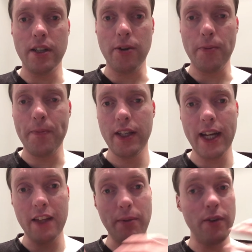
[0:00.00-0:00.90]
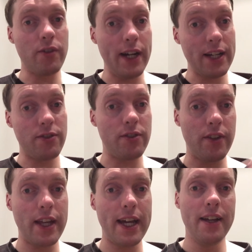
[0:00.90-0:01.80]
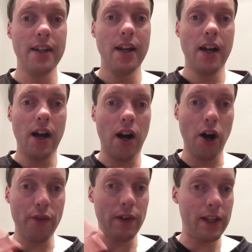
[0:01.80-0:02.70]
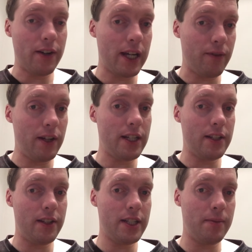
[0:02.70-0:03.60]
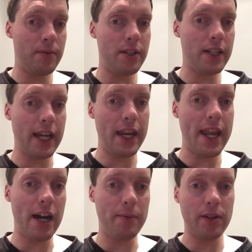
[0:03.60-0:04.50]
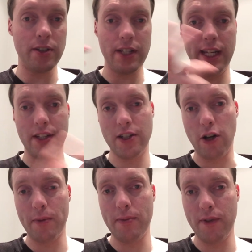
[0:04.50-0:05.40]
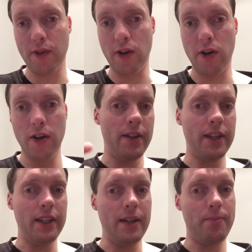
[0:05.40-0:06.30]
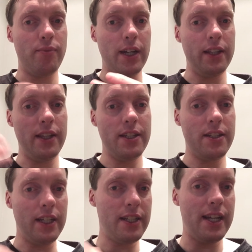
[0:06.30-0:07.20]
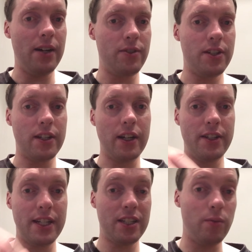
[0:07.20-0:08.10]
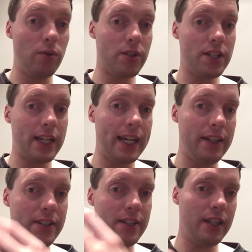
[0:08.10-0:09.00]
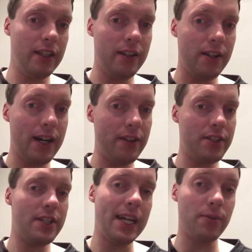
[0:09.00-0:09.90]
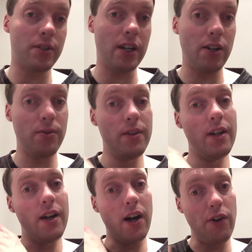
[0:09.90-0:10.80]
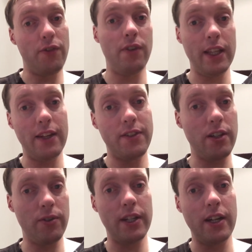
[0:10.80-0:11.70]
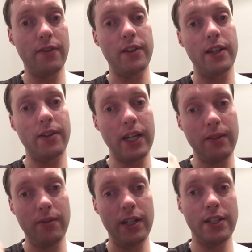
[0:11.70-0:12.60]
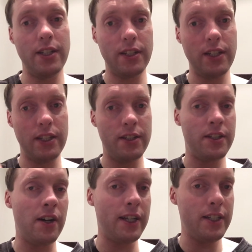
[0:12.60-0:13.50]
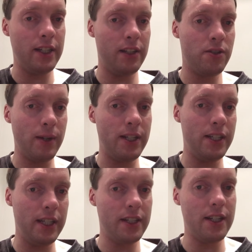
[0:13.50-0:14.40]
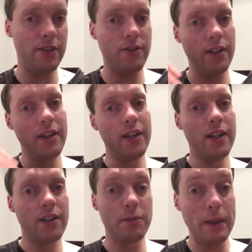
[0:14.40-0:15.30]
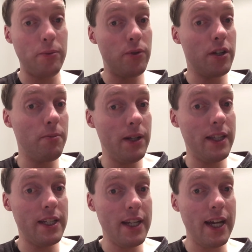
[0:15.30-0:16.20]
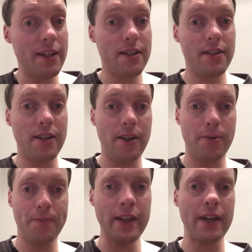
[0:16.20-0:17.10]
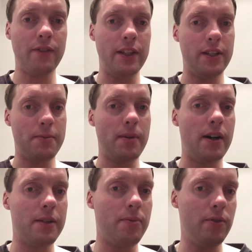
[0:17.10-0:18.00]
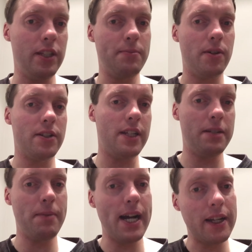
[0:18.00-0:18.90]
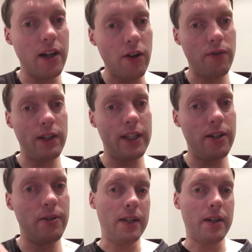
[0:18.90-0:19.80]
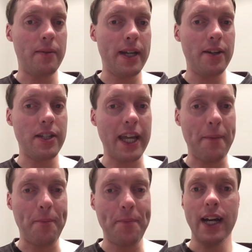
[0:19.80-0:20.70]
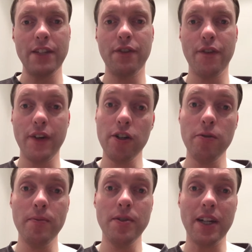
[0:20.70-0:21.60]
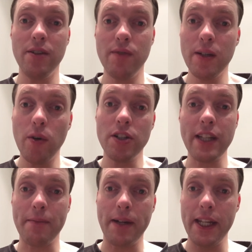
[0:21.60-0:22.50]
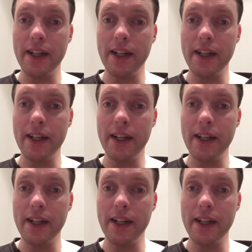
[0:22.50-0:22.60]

So yeah, they've both got extras on there. Hopefully they'll keep releasing The Simpsons again now, because they had stopped before. I think they're bringing this season out just to kind of test the waters again to see how the sales go. Hopefully they've sold enough that they'll keep releasing seasons 19, 20, etc. because people want to complete their sets. So thankfully the demand brought these box sets back, and hopefully they'll keep coming out again. As for films, I don't really watch that many.